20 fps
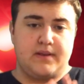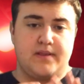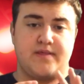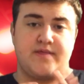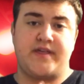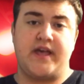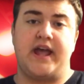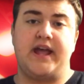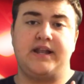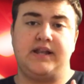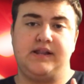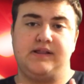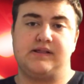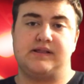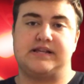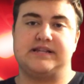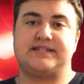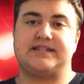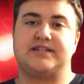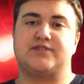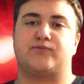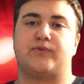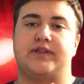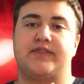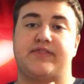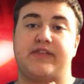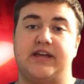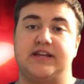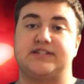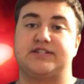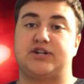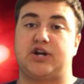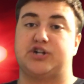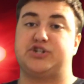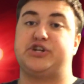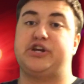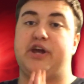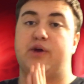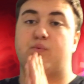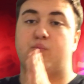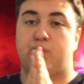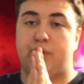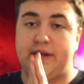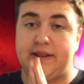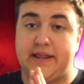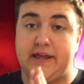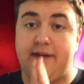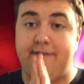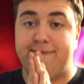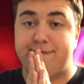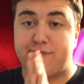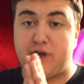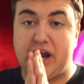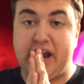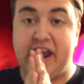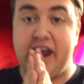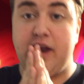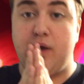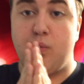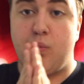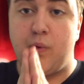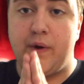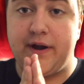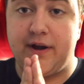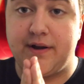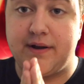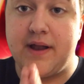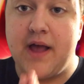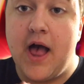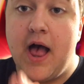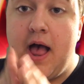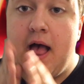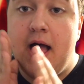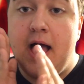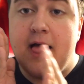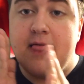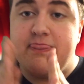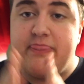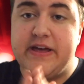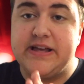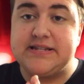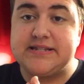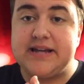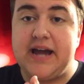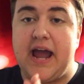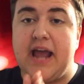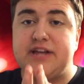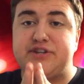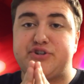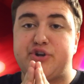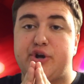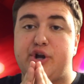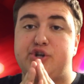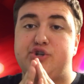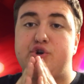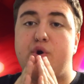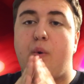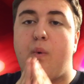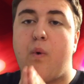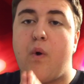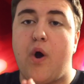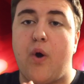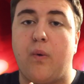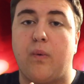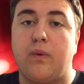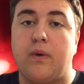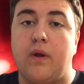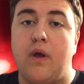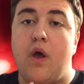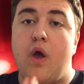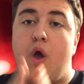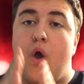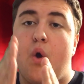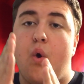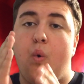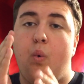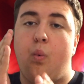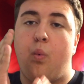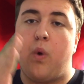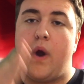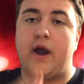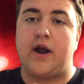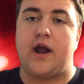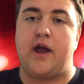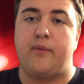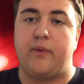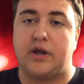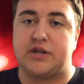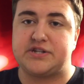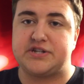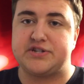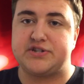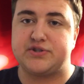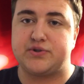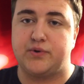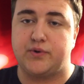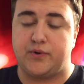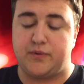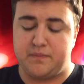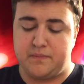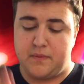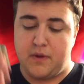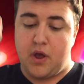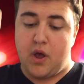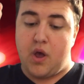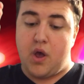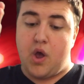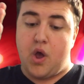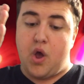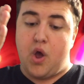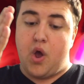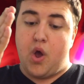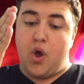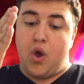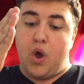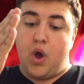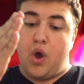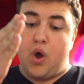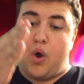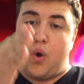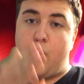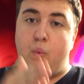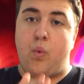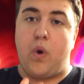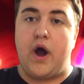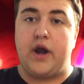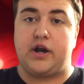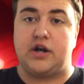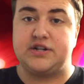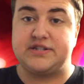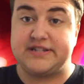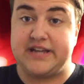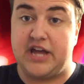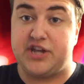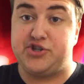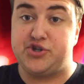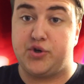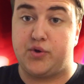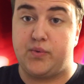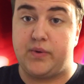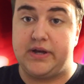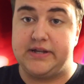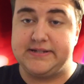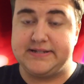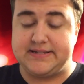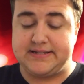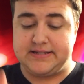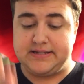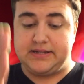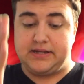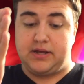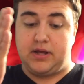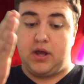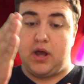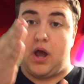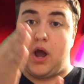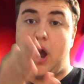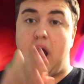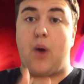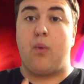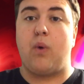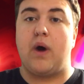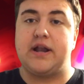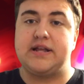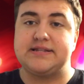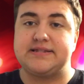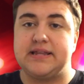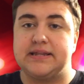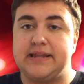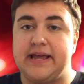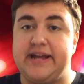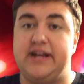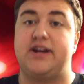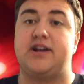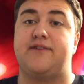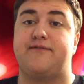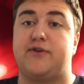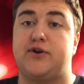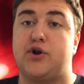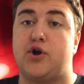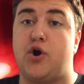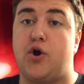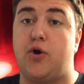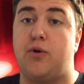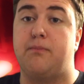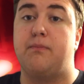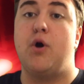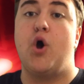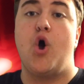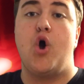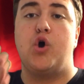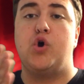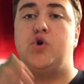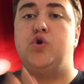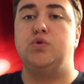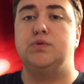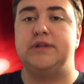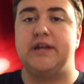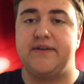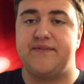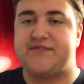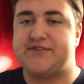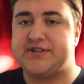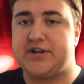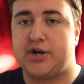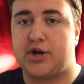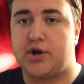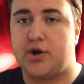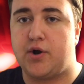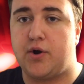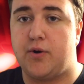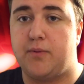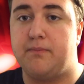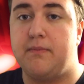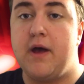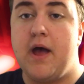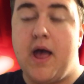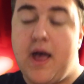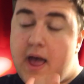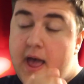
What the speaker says: Then this is when things start to get really freaking weird. This guy started to quote where I went to school, what our schedule was, what is the layout of our home, who lives in our home,